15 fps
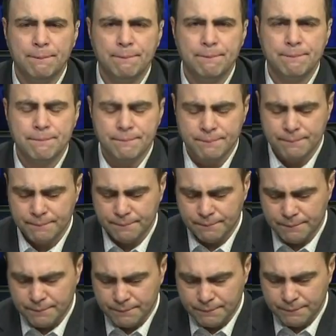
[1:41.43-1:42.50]

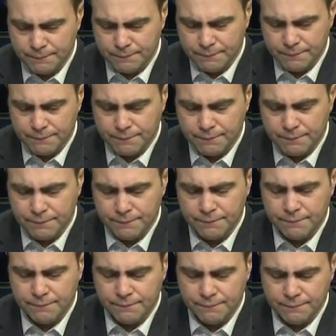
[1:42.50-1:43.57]

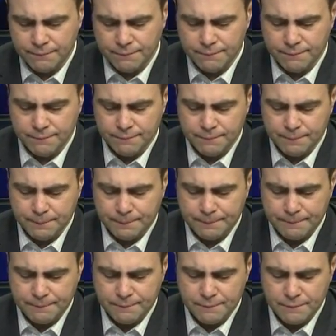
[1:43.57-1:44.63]

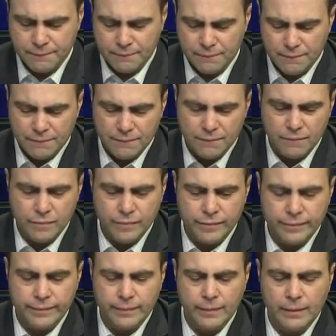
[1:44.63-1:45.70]

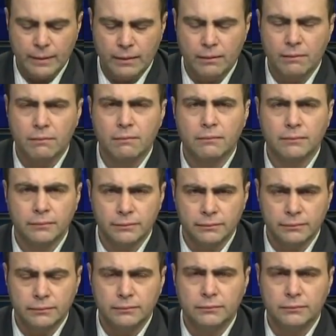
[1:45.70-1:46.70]
The person shown says nothing.